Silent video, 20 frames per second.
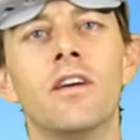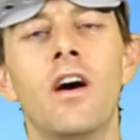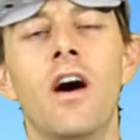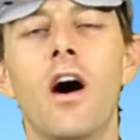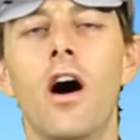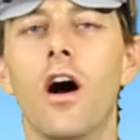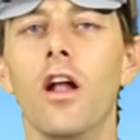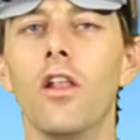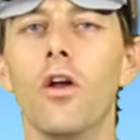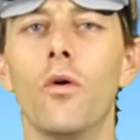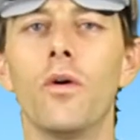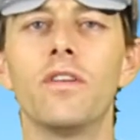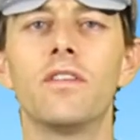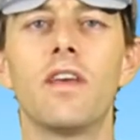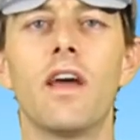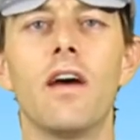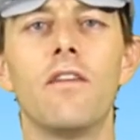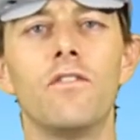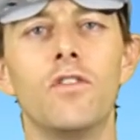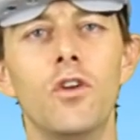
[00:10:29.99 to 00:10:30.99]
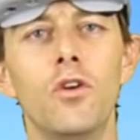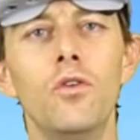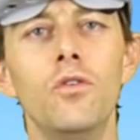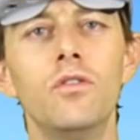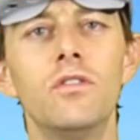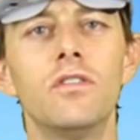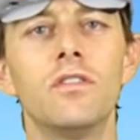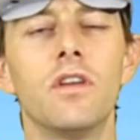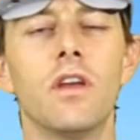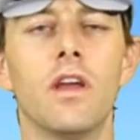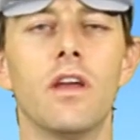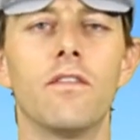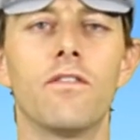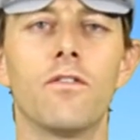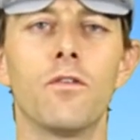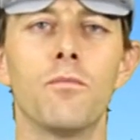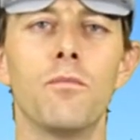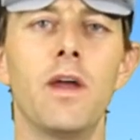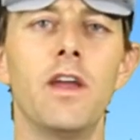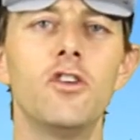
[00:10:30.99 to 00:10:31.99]
I'll always have news,
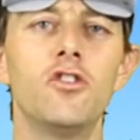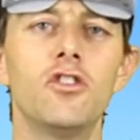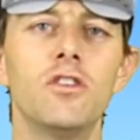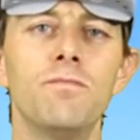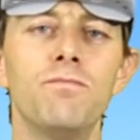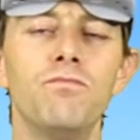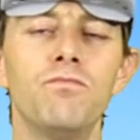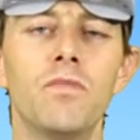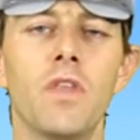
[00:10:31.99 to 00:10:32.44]
information,